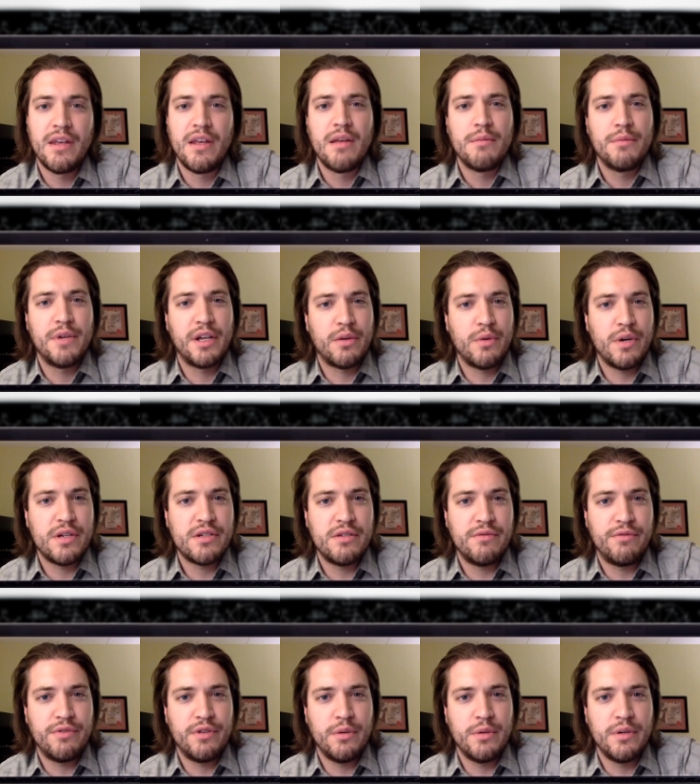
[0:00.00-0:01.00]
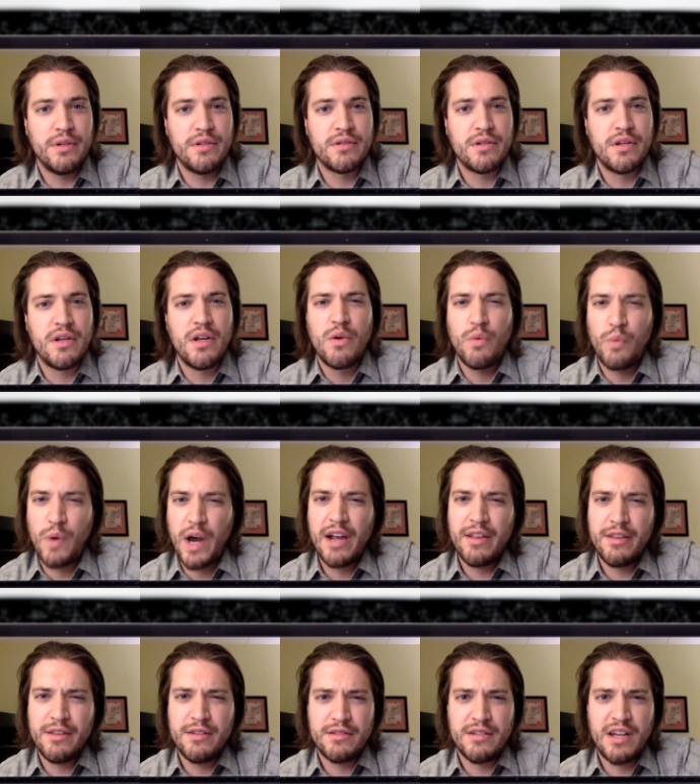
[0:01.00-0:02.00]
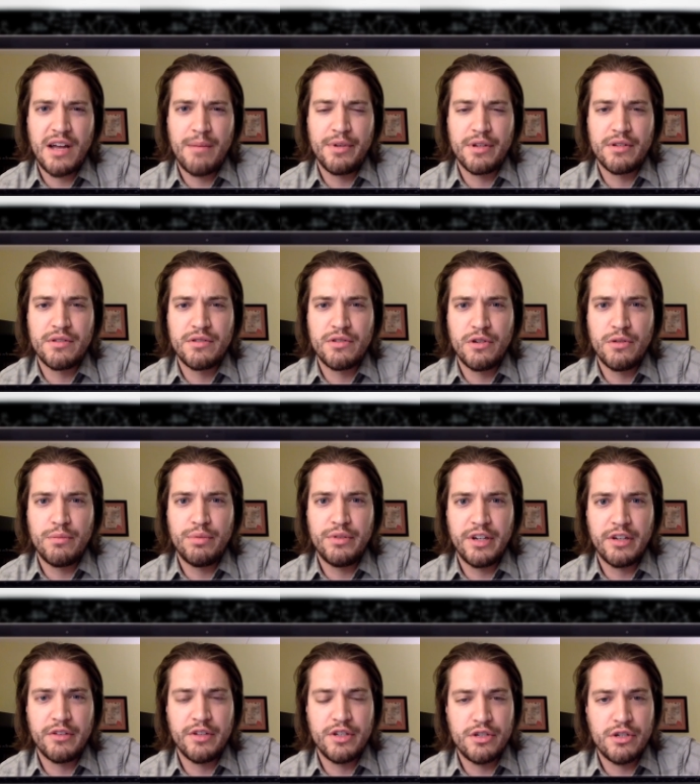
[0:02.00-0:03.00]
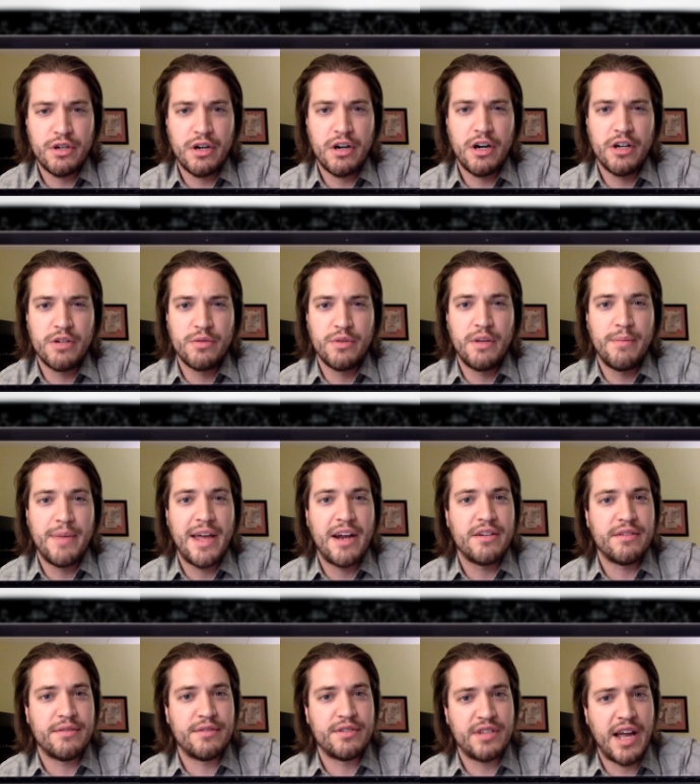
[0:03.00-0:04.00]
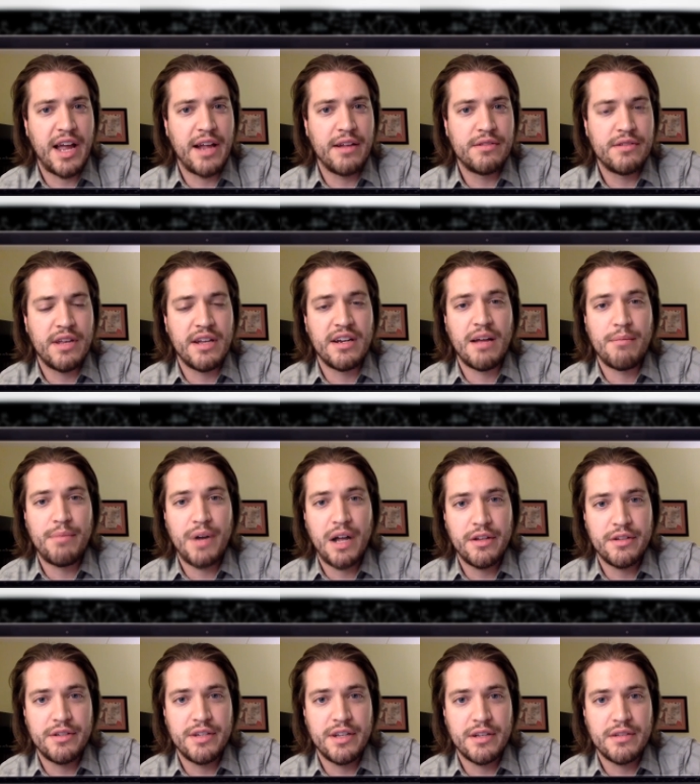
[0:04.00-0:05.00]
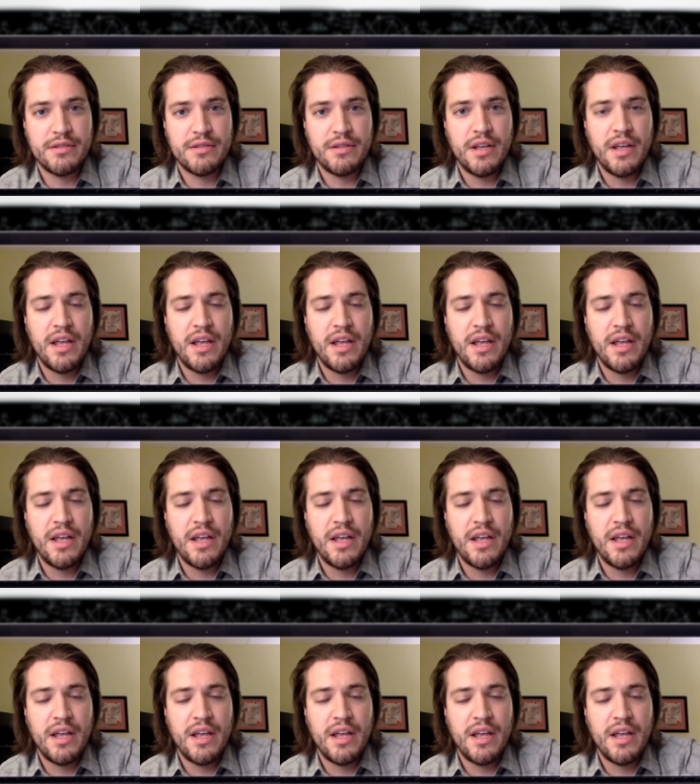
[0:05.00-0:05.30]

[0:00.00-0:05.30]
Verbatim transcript: My question for you is, why are these topics so politically charged when they're matters of science and not politics?